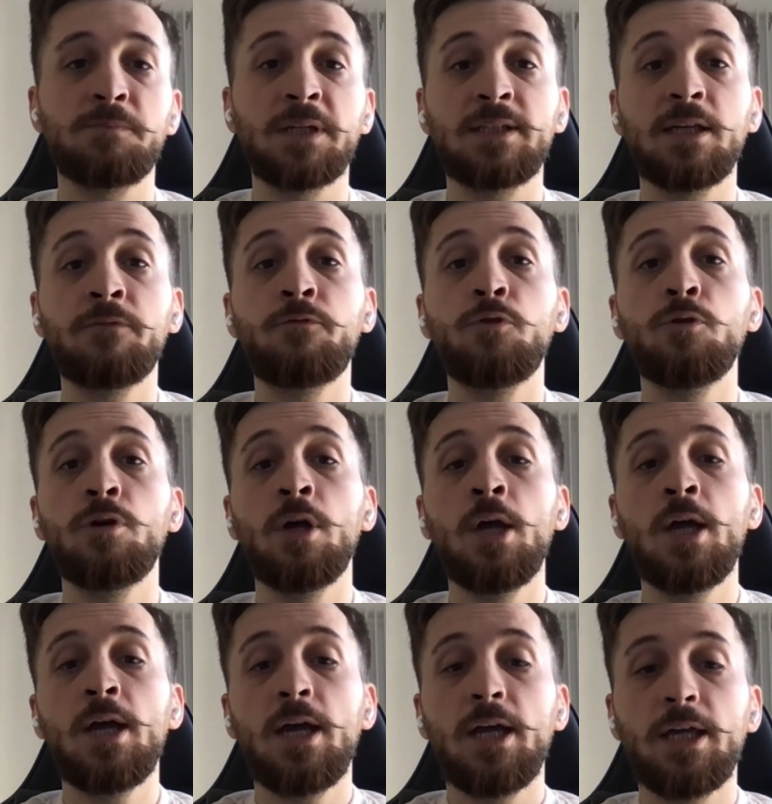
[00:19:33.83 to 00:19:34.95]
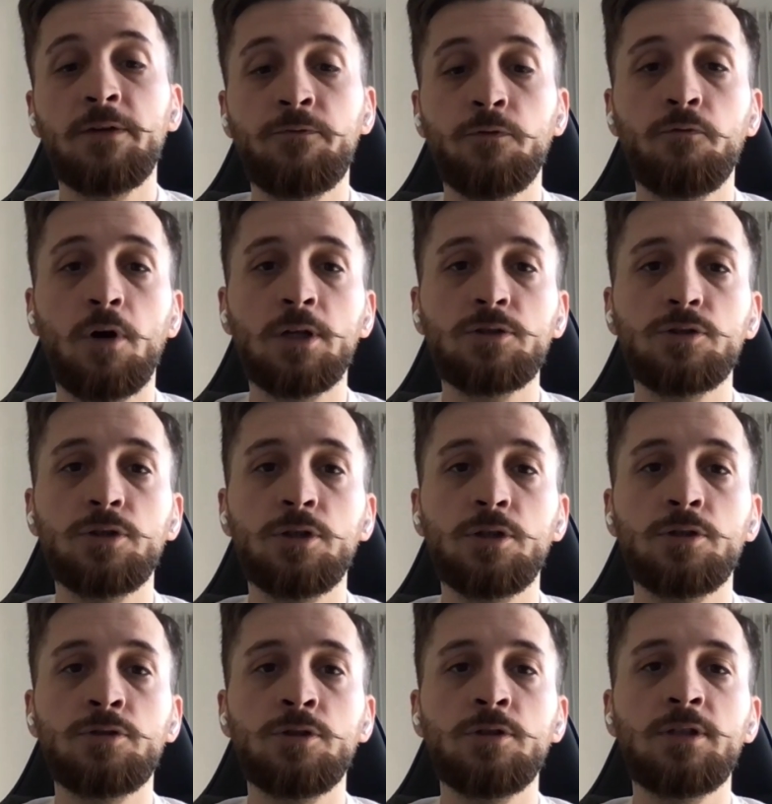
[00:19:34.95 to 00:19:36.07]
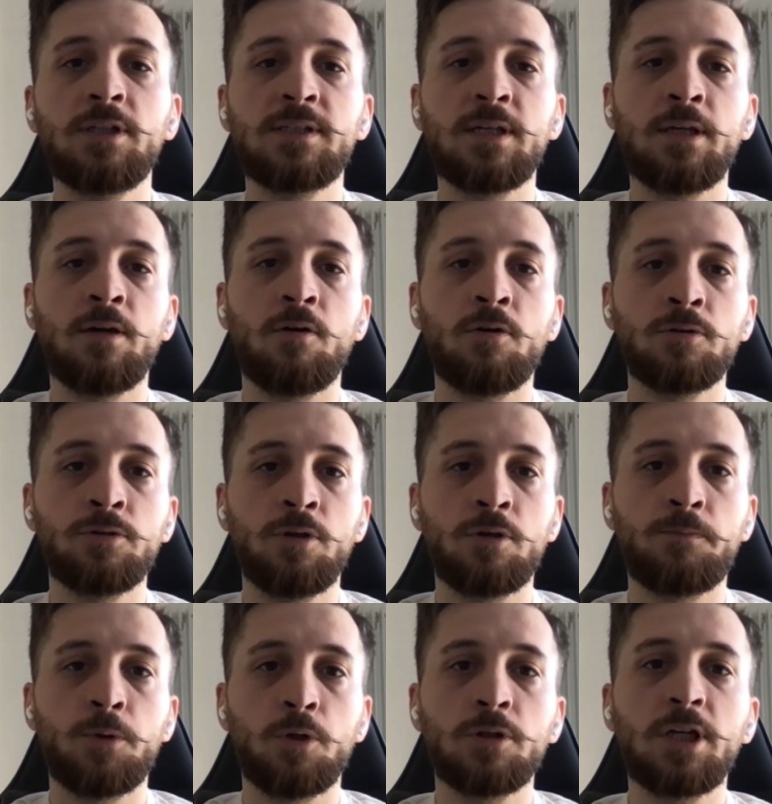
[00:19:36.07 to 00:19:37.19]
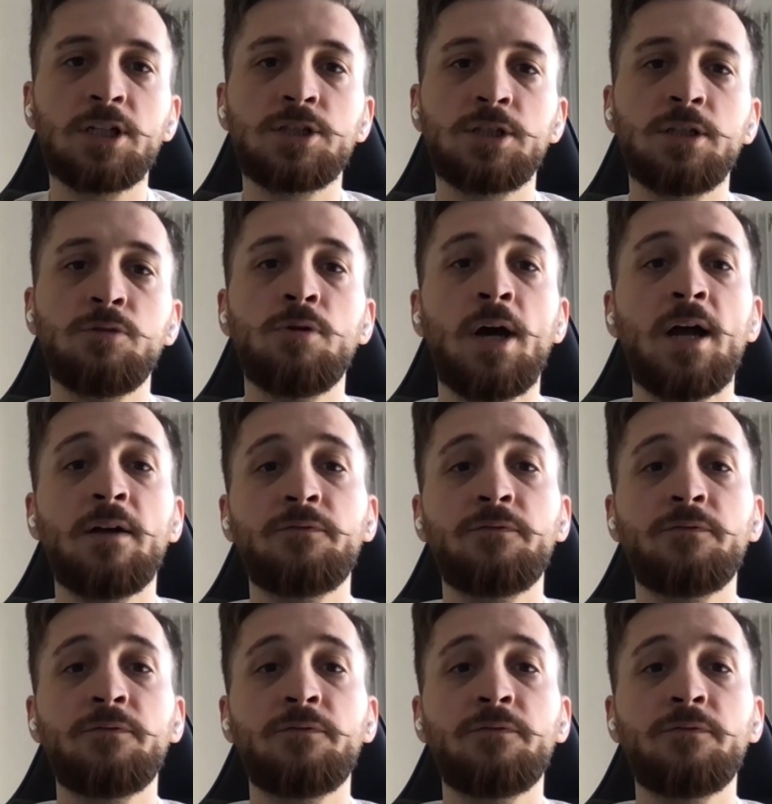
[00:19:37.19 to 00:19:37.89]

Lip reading: But if you want to do this on your production,